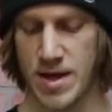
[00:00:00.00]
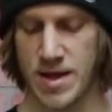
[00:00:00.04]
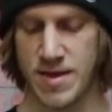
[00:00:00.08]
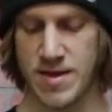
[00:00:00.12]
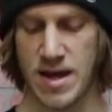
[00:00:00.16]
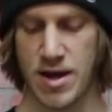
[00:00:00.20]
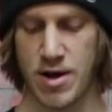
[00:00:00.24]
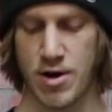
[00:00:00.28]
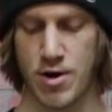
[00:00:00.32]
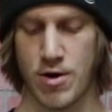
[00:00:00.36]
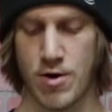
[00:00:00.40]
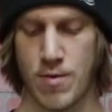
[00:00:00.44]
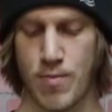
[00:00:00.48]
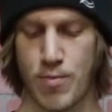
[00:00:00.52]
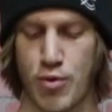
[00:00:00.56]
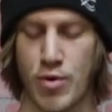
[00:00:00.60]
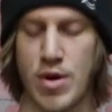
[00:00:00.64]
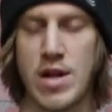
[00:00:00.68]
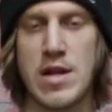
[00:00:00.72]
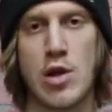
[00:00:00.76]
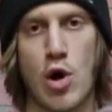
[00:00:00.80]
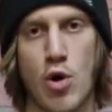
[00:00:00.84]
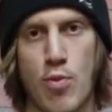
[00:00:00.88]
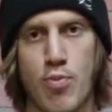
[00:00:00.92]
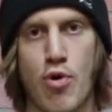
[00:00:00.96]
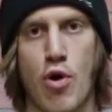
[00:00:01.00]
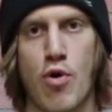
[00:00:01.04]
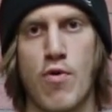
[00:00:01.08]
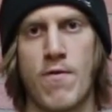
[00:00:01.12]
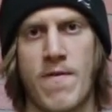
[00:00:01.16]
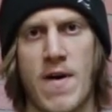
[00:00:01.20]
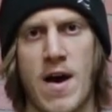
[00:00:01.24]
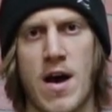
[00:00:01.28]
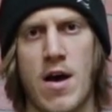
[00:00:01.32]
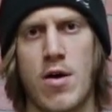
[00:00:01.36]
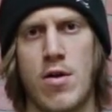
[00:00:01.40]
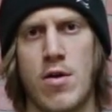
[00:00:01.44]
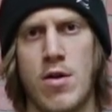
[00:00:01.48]
They're pretty low
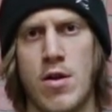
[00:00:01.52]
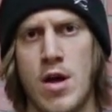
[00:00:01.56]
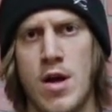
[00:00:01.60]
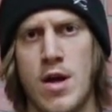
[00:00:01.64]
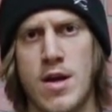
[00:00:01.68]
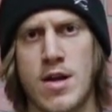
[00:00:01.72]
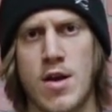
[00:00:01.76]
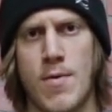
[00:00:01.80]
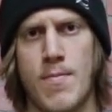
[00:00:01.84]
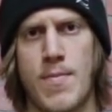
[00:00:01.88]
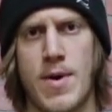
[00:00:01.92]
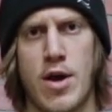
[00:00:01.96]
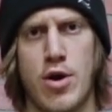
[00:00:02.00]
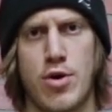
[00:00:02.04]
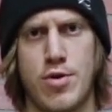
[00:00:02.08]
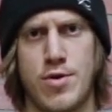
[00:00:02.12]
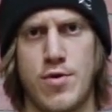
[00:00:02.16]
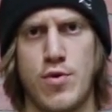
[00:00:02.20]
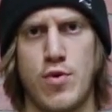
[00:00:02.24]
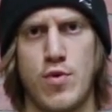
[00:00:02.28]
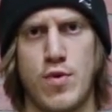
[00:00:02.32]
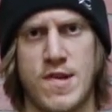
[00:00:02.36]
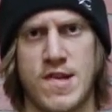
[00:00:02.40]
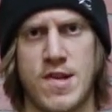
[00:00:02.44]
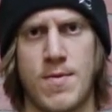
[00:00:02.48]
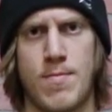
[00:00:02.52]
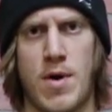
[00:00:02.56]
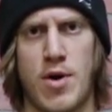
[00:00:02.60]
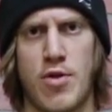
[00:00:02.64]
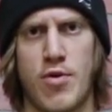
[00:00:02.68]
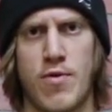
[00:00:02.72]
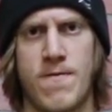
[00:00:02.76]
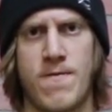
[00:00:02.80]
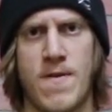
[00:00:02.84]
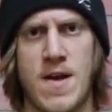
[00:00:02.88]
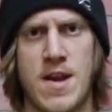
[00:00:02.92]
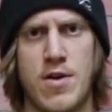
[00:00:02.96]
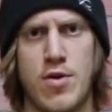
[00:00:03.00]
profile compared to some
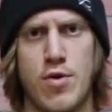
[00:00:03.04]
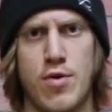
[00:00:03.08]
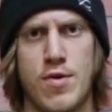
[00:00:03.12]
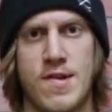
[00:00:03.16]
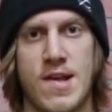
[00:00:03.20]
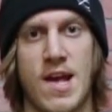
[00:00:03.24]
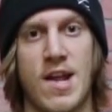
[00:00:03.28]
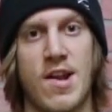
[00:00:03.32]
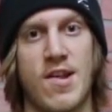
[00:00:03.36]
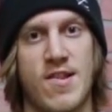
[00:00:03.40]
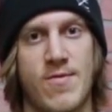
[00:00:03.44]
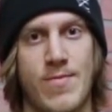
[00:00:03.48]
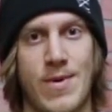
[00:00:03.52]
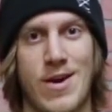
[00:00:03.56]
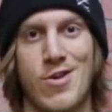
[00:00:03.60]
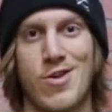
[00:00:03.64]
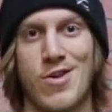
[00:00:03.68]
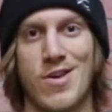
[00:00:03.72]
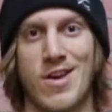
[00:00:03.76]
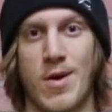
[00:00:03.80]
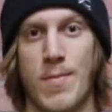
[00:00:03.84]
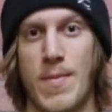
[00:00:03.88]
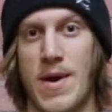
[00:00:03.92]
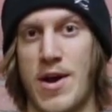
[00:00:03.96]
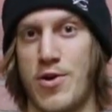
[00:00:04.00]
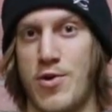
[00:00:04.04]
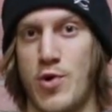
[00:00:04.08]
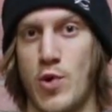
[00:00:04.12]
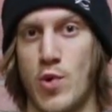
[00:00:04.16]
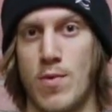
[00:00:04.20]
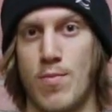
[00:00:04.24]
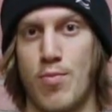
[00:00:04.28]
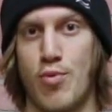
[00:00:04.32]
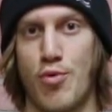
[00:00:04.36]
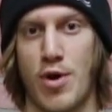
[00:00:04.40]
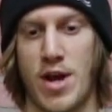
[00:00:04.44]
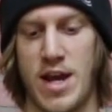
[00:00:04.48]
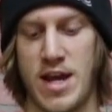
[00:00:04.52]
other fenders, and especially compared to
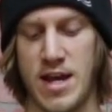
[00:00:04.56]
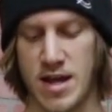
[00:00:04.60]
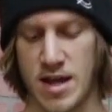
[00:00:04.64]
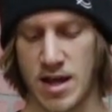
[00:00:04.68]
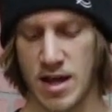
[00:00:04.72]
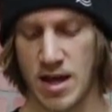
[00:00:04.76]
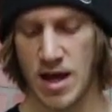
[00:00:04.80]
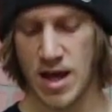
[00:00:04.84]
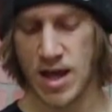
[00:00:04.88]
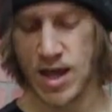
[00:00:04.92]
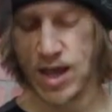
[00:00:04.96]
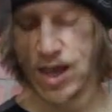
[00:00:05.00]
a brake.